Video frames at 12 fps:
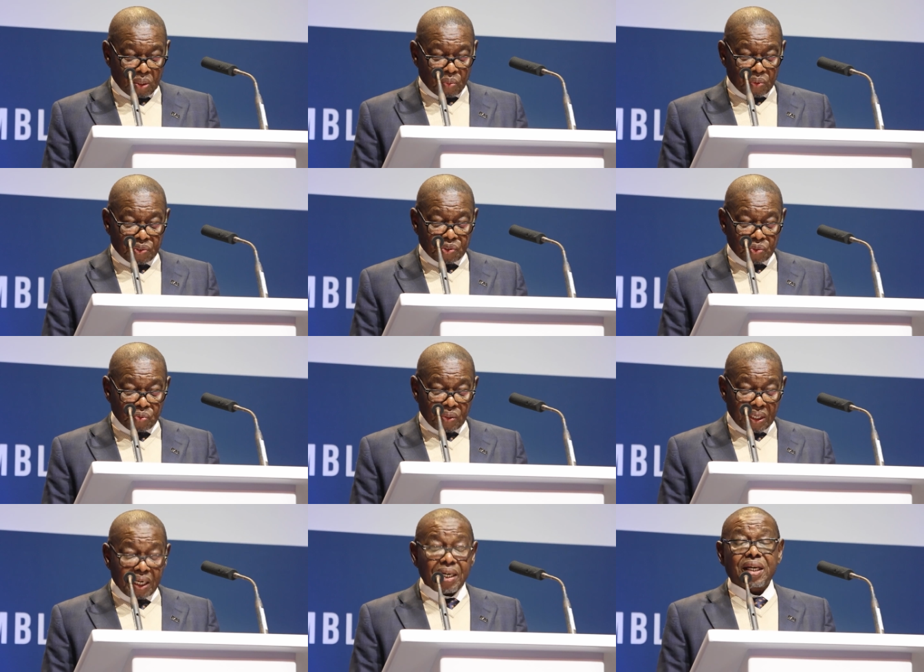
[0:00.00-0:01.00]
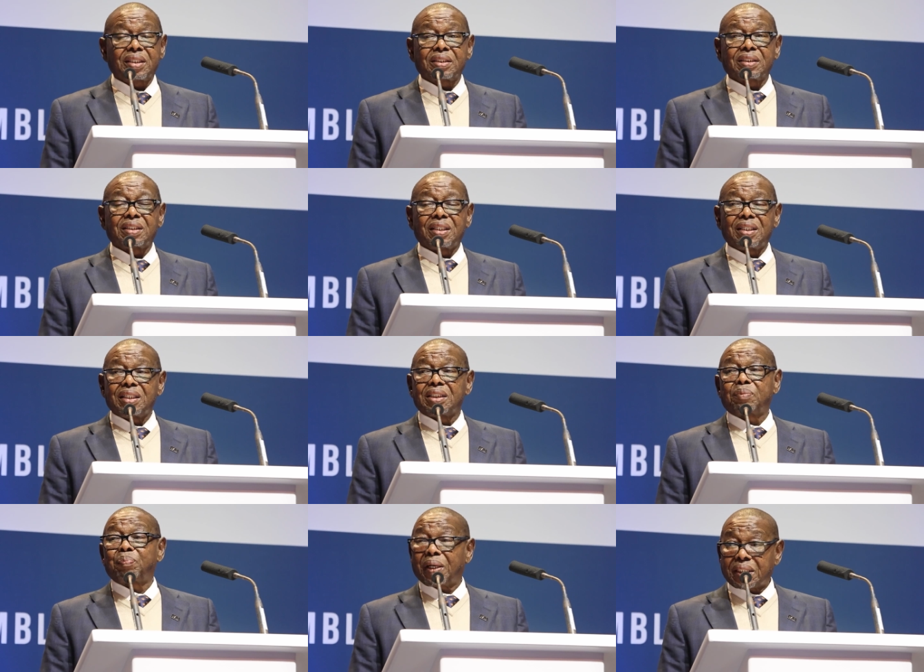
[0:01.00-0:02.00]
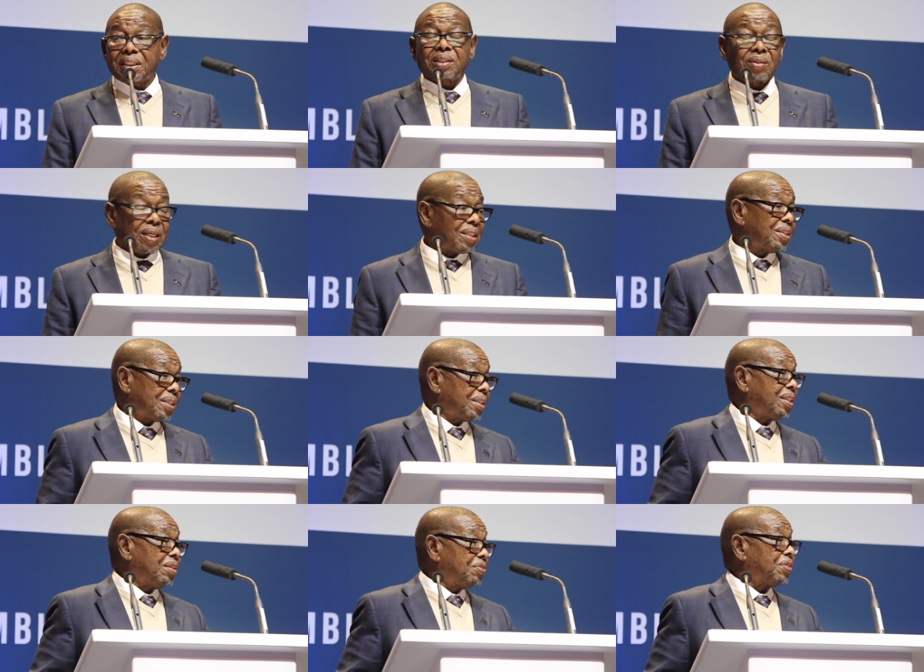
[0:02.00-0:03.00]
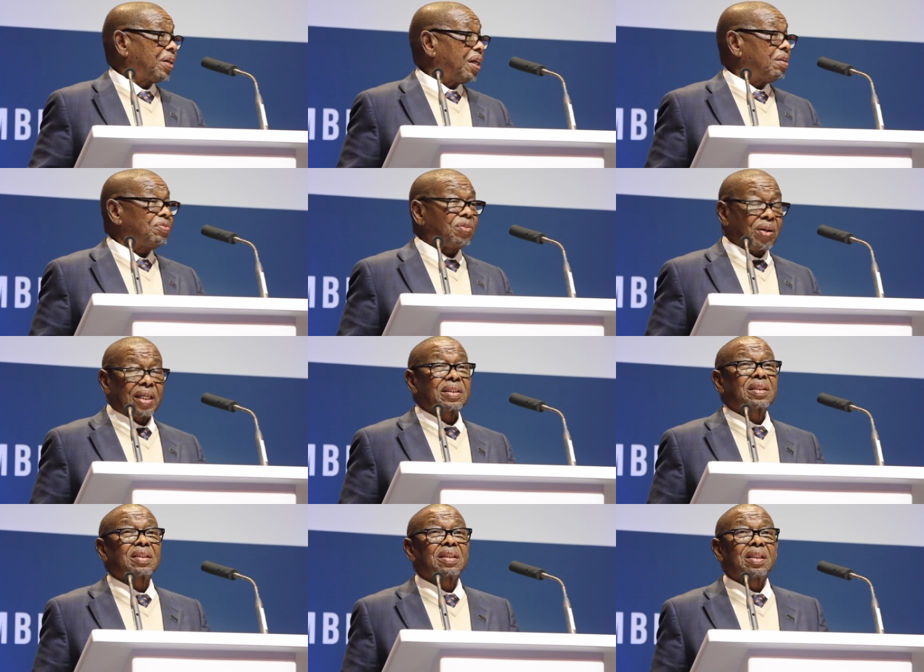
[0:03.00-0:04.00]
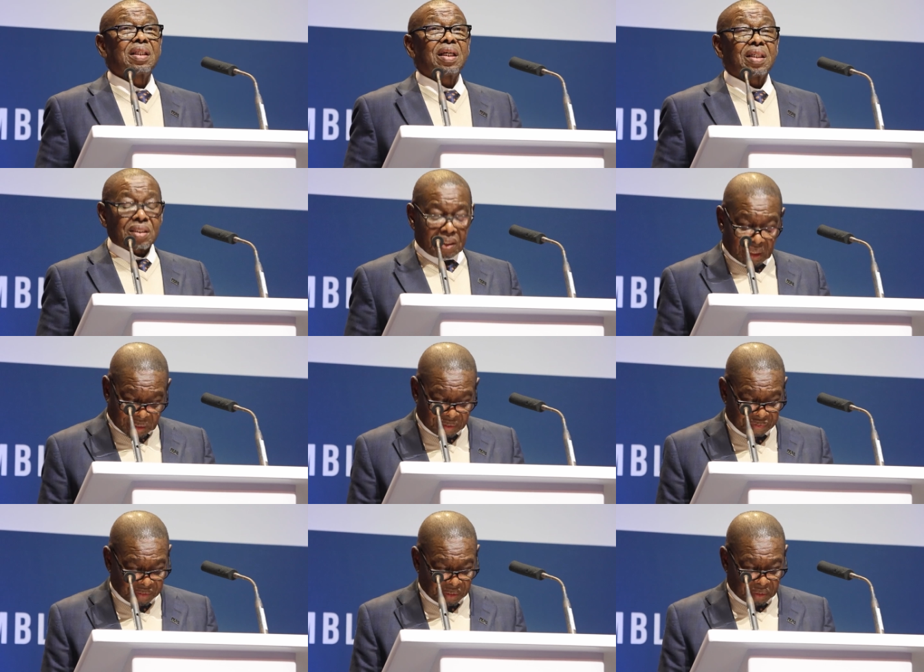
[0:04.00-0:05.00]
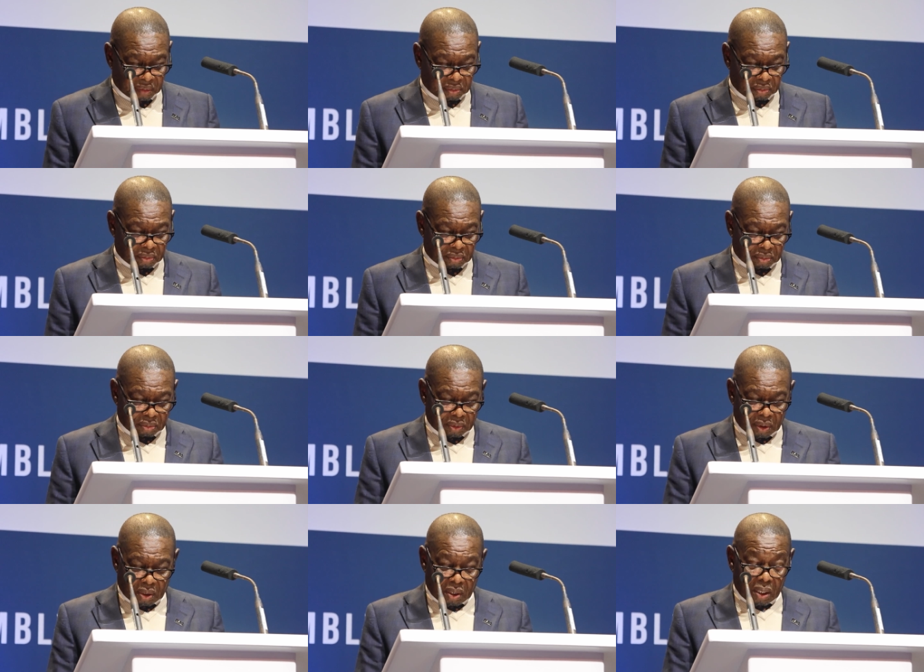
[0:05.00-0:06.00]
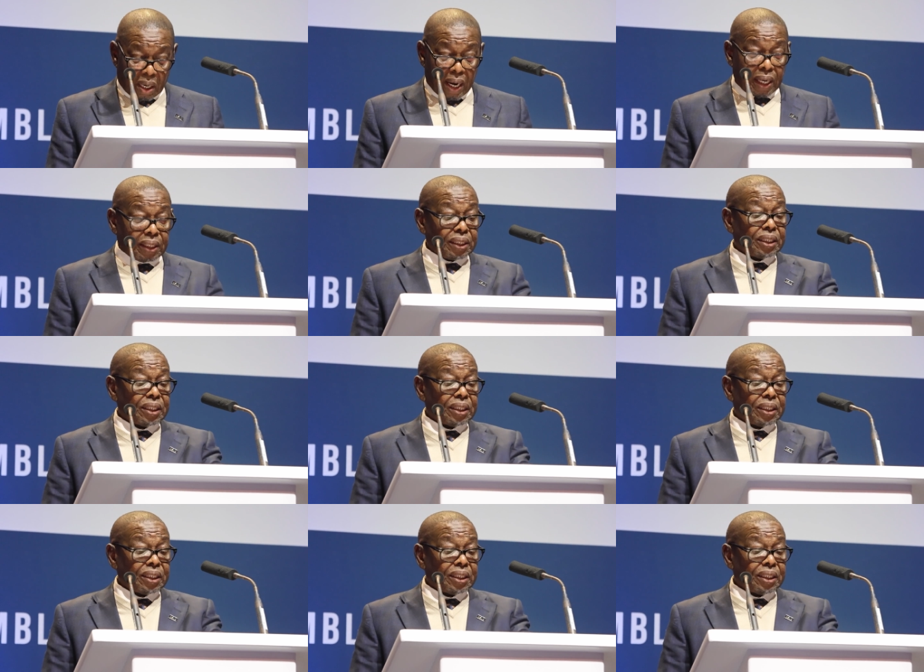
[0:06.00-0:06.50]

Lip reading: with school learners, is particularly significant for us as South Africa, and